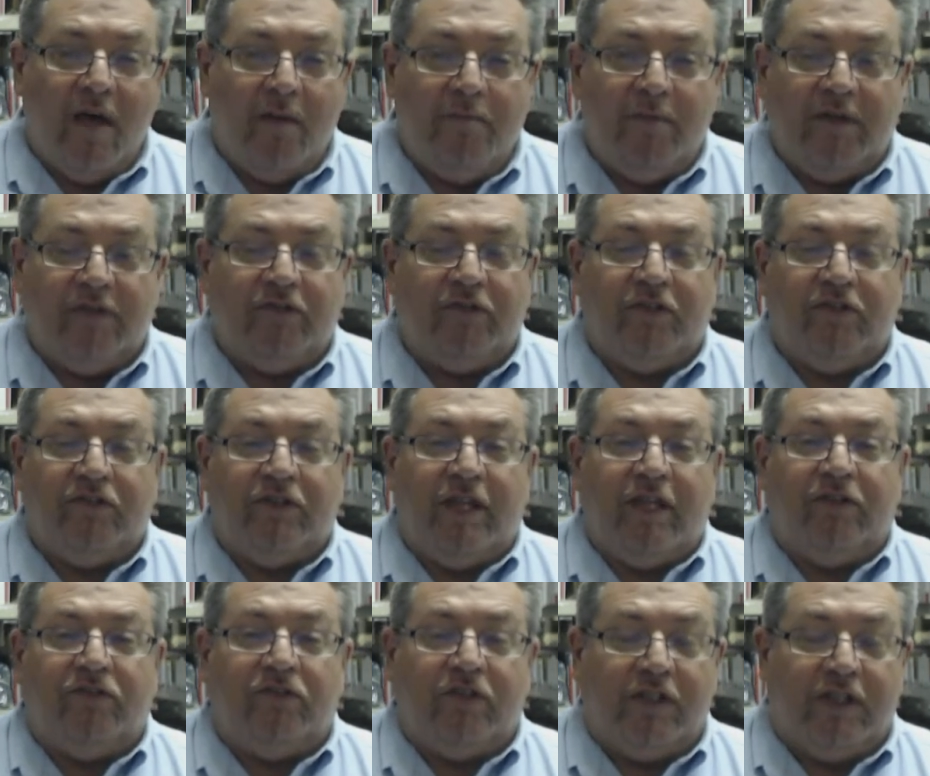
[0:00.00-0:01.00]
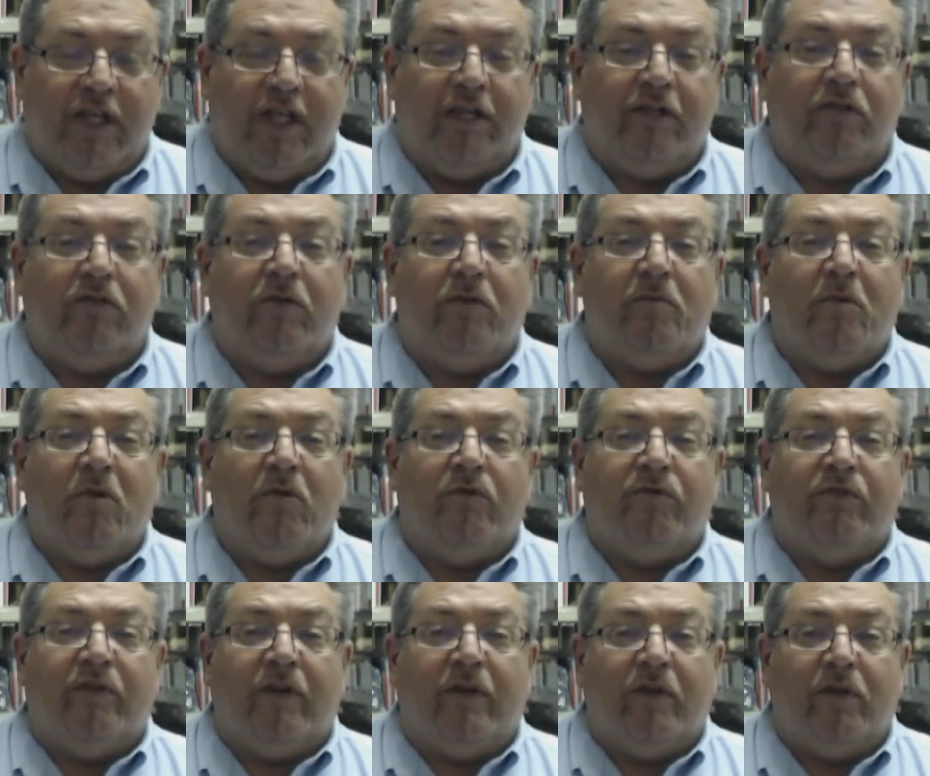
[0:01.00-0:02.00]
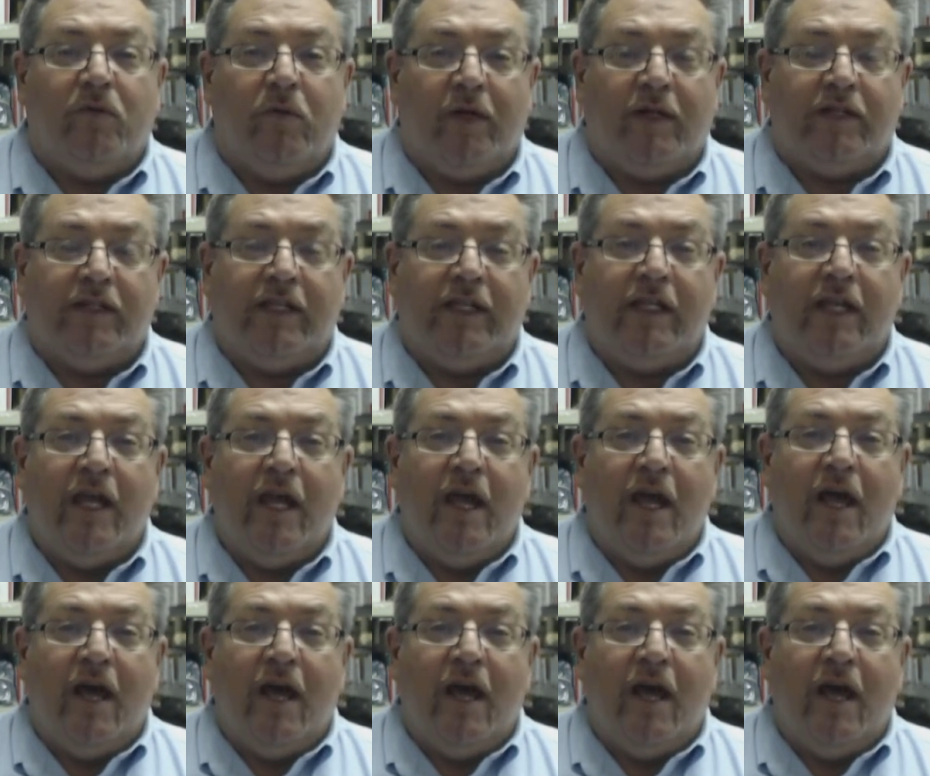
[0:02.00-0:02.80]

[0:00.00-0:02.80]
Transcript: uh, business day, so you get your remote very quickly.